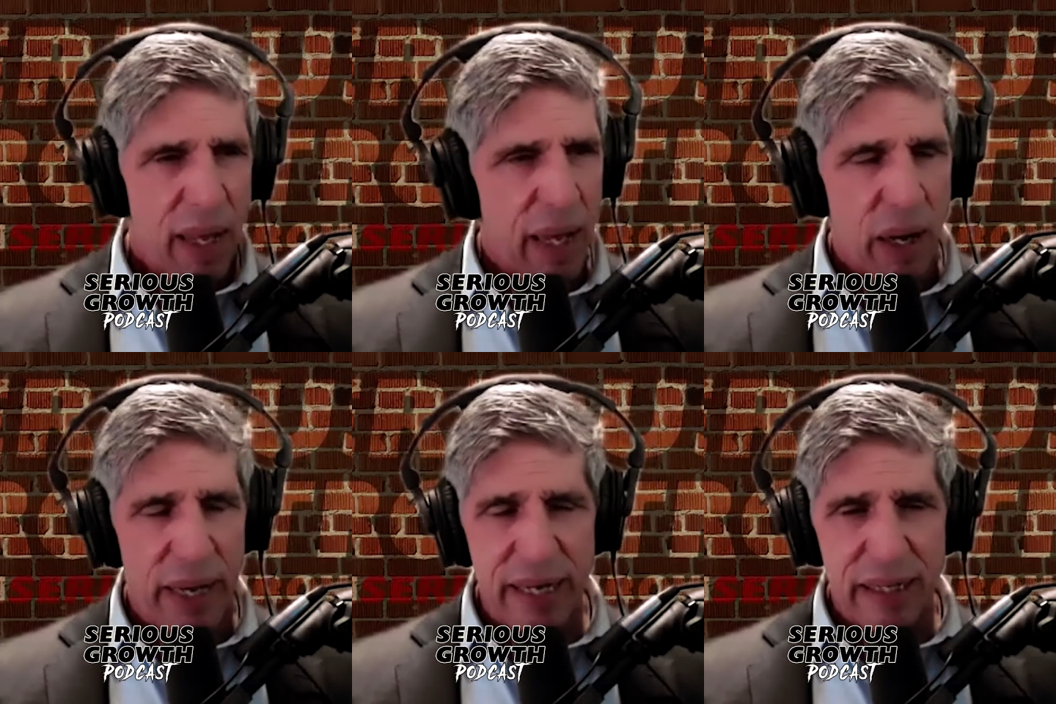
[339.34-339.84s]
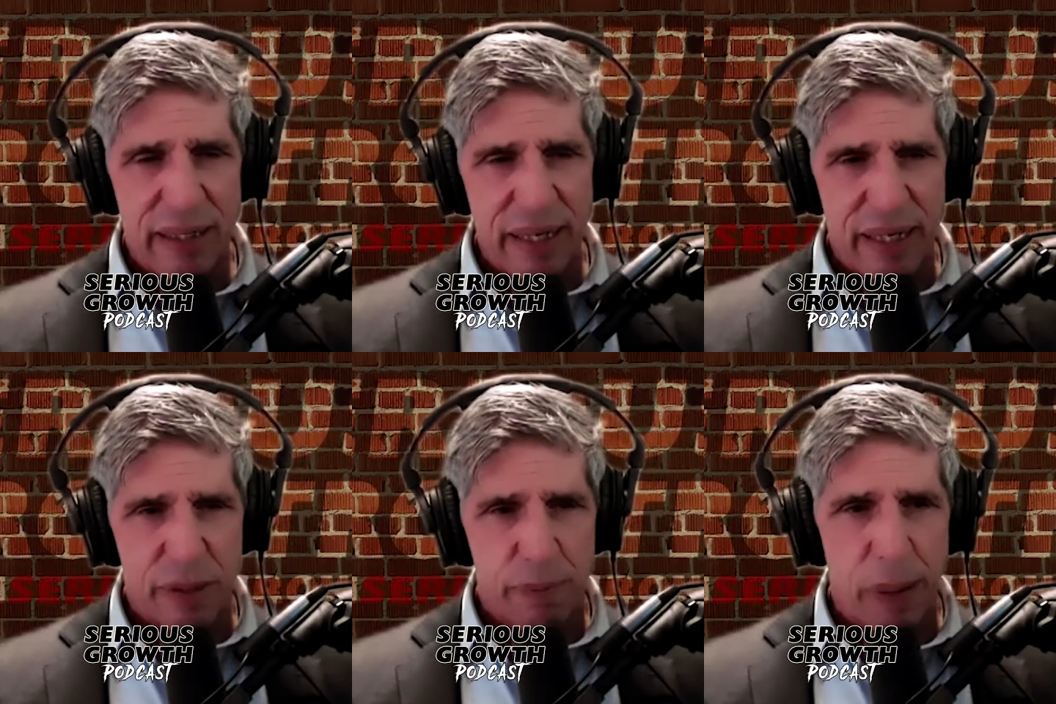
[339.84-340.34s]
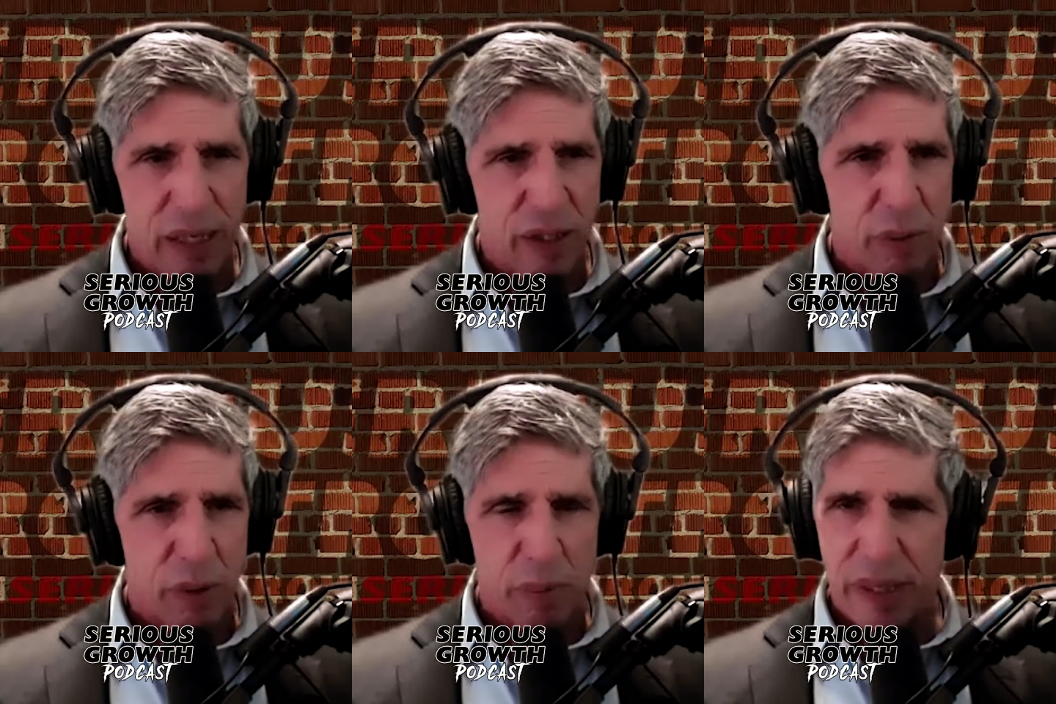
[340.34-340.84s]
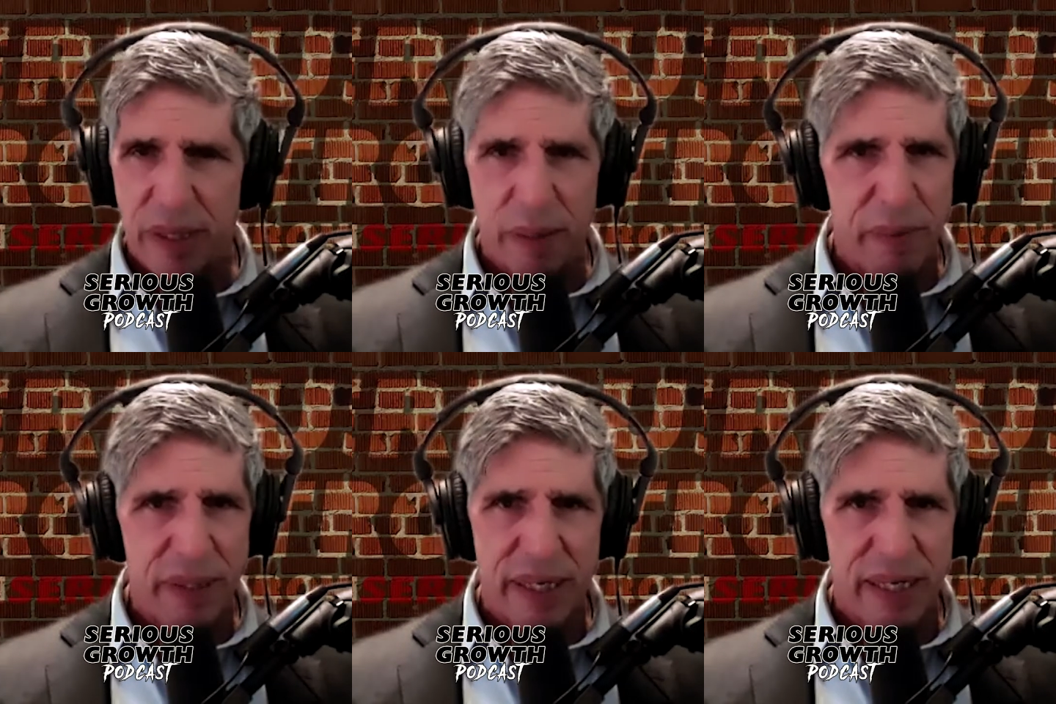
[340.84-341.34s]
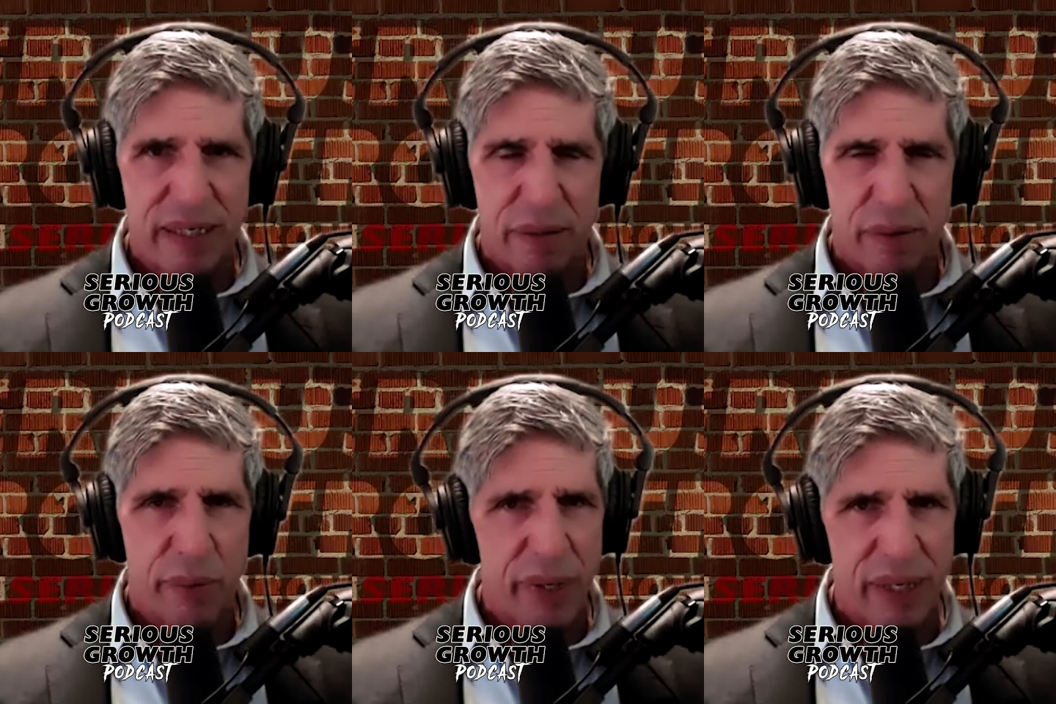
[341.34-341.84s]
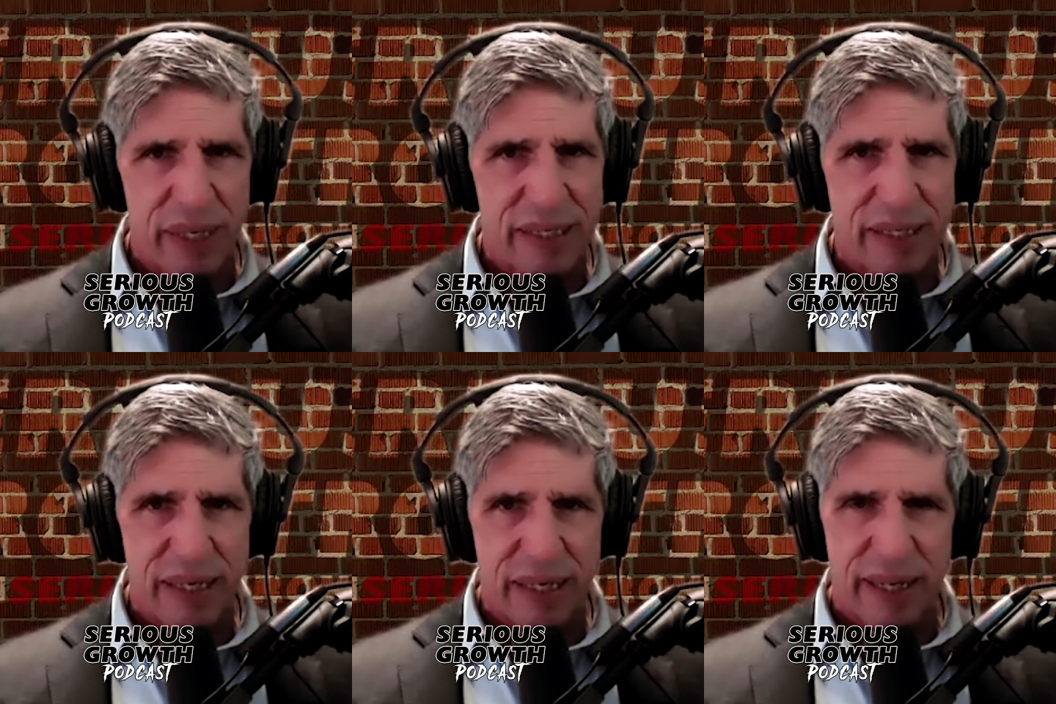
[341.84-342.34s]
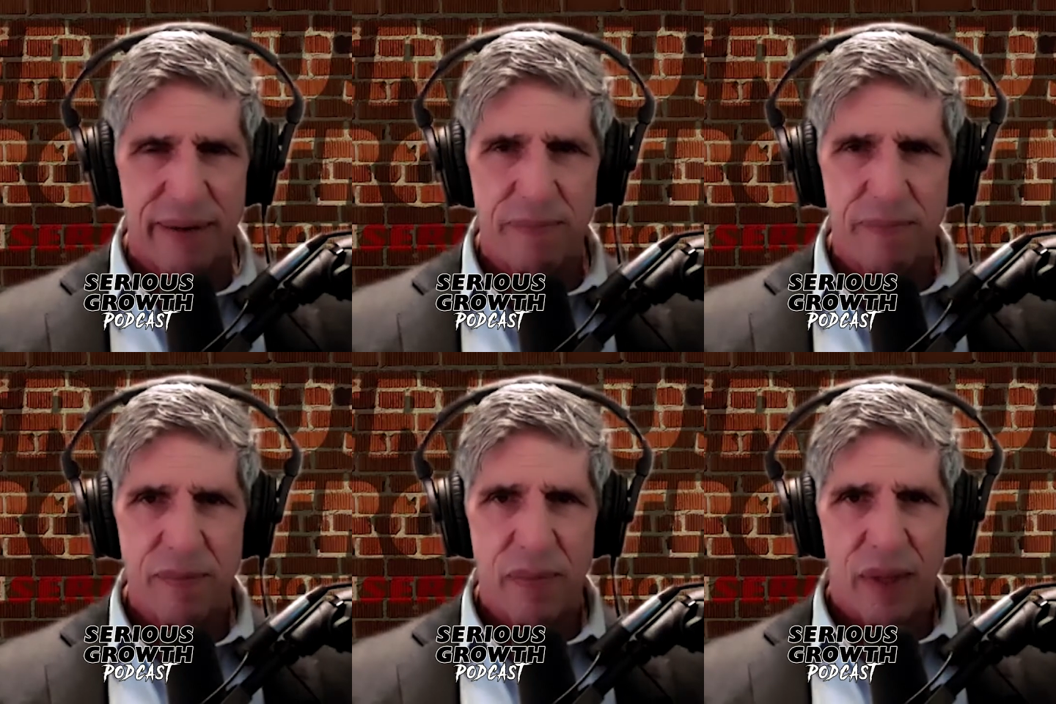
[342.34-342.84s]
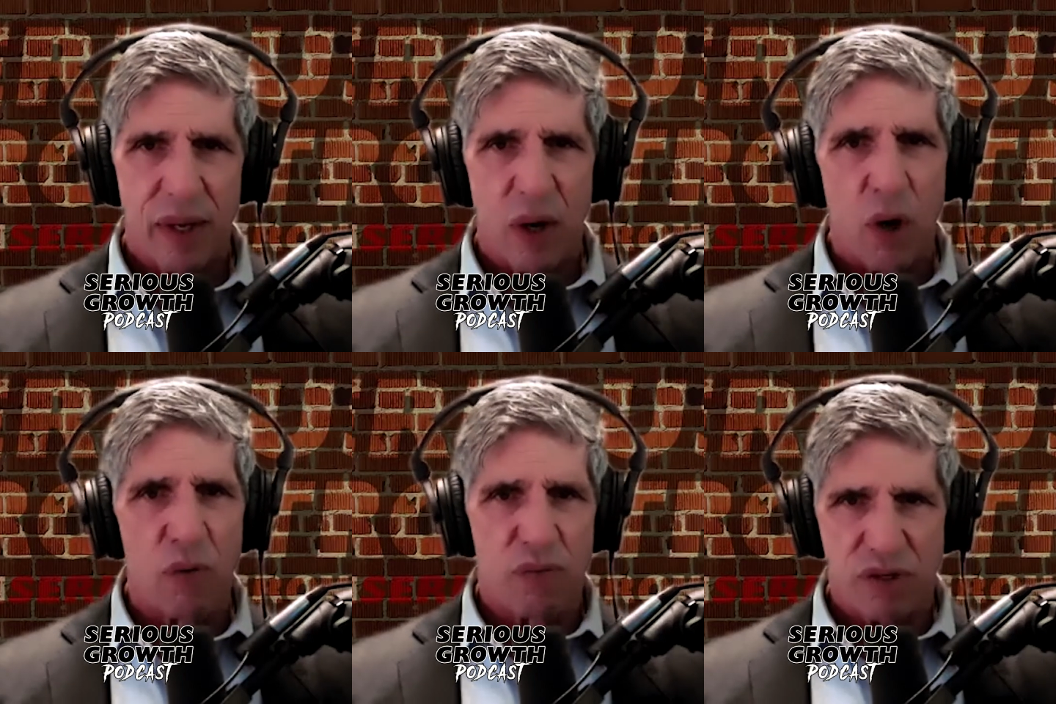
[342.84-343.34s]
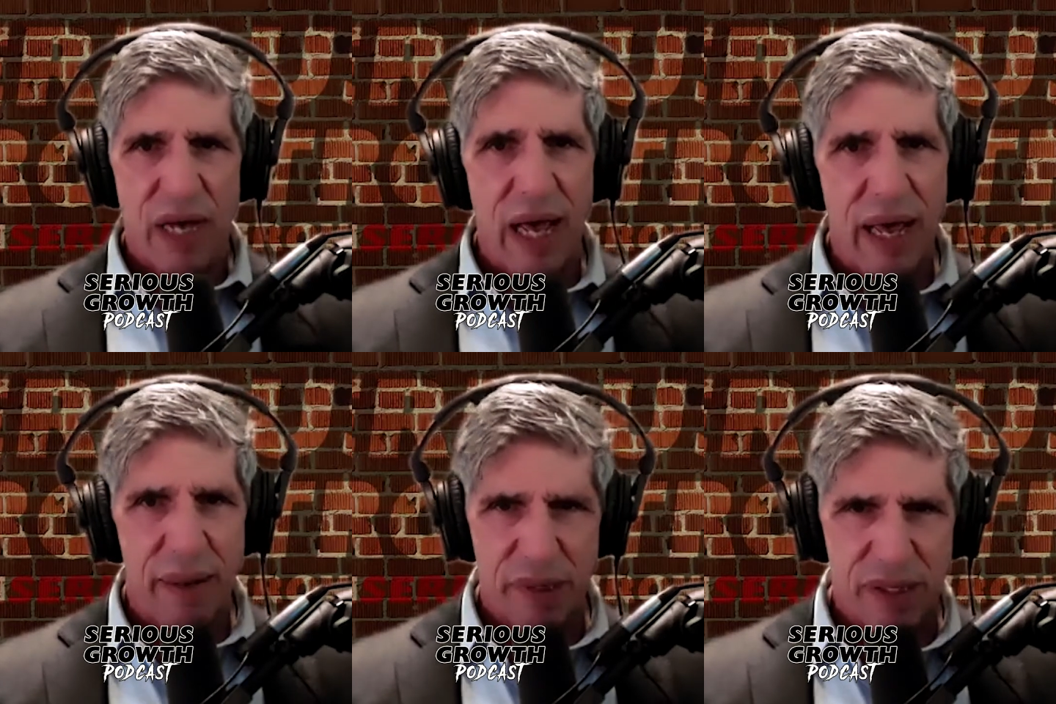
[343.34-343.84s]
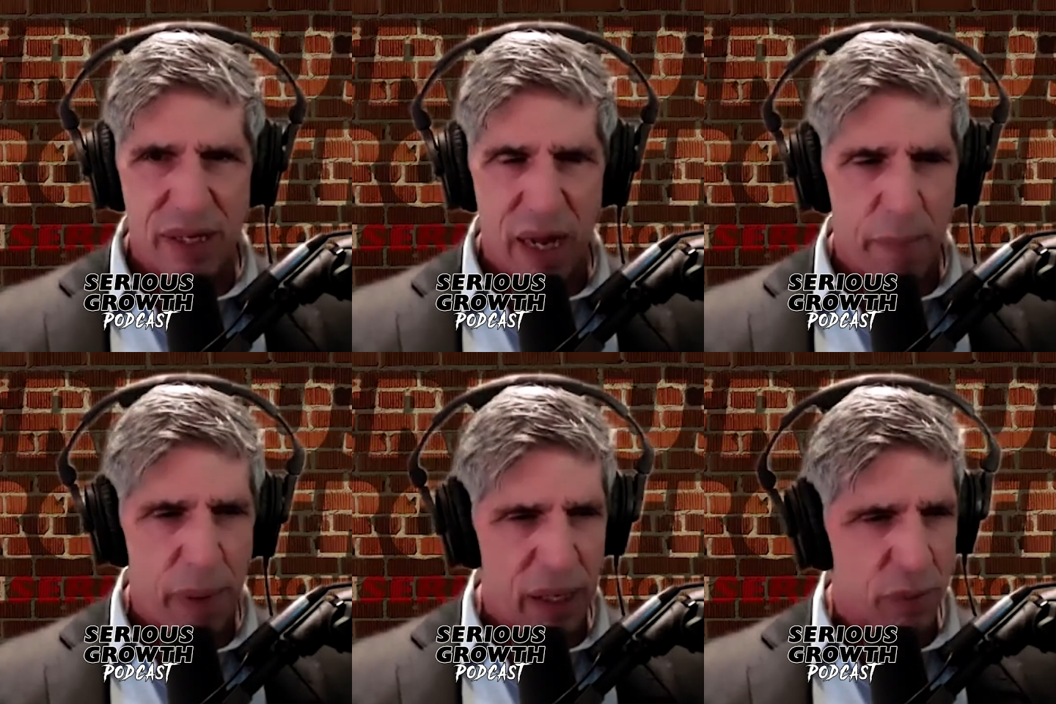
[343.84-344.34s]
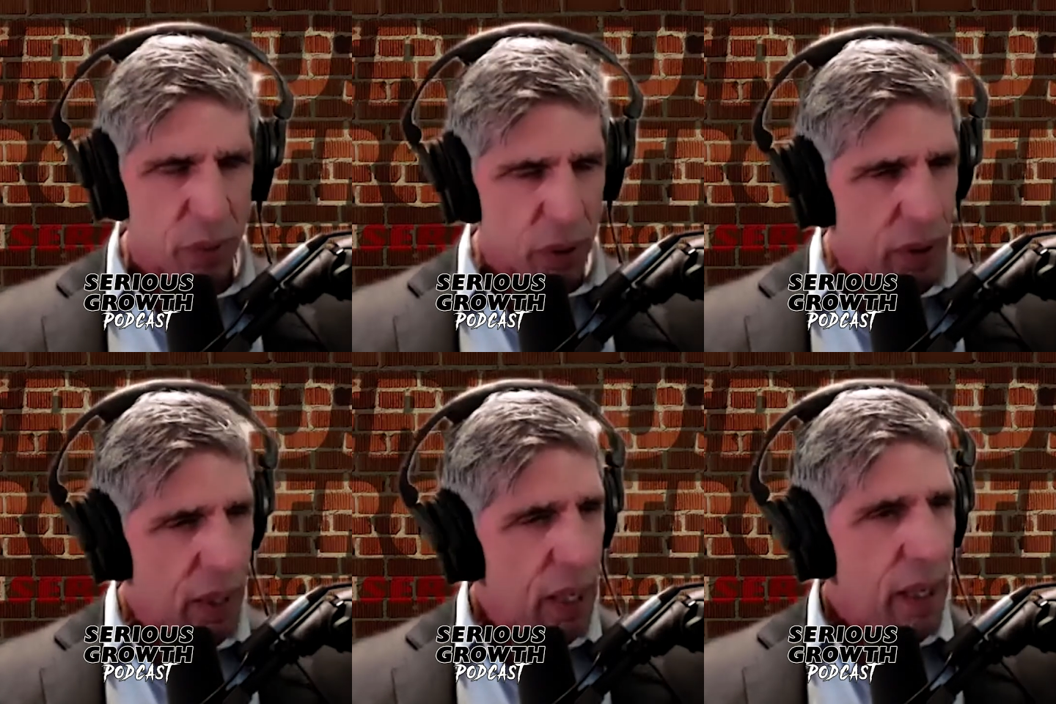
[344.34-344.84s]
uh, anything is possible, but let me tell you something, realistically, over time, it's not possible.